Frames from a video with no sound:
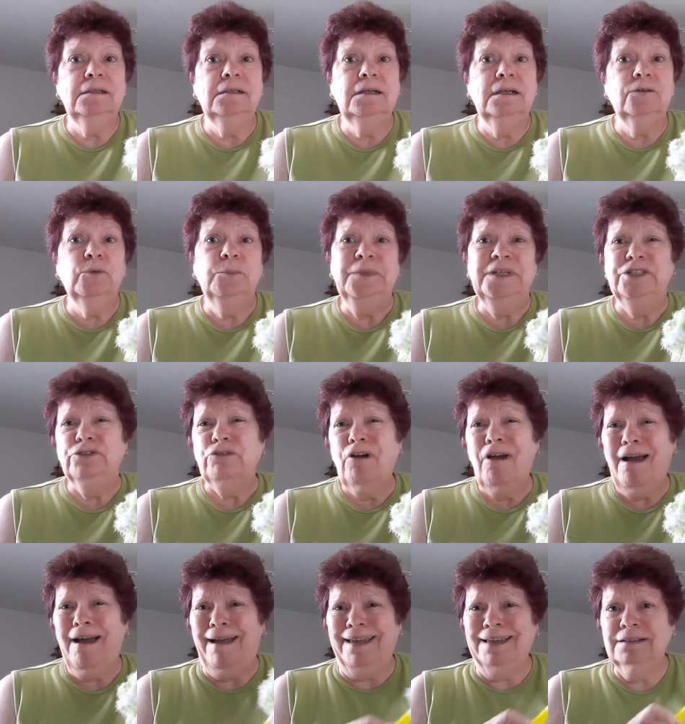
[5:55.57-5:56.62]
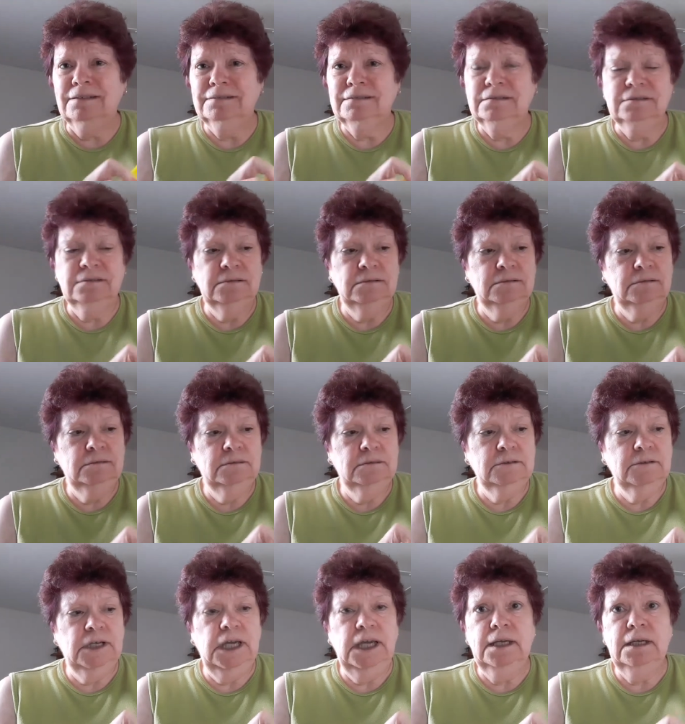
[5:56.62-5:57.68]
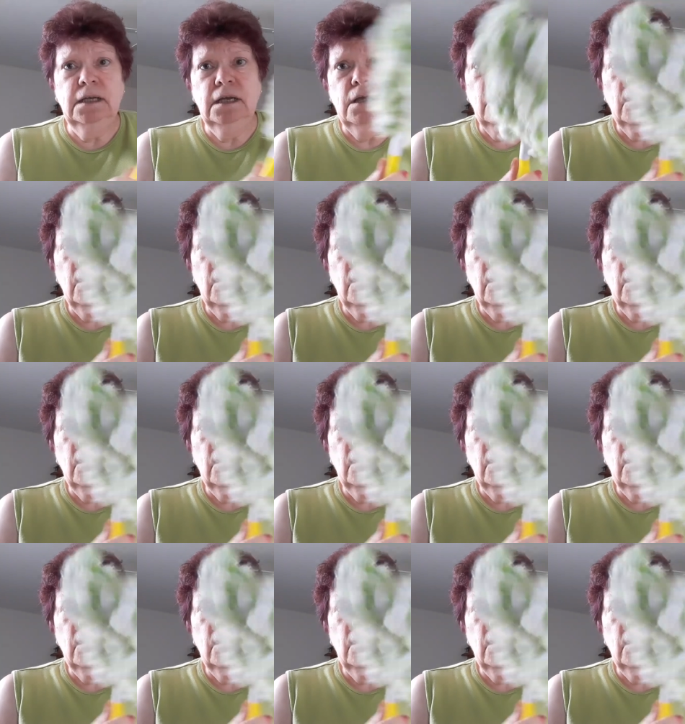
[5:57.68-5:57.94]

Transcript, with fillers: it'll be dry, okay?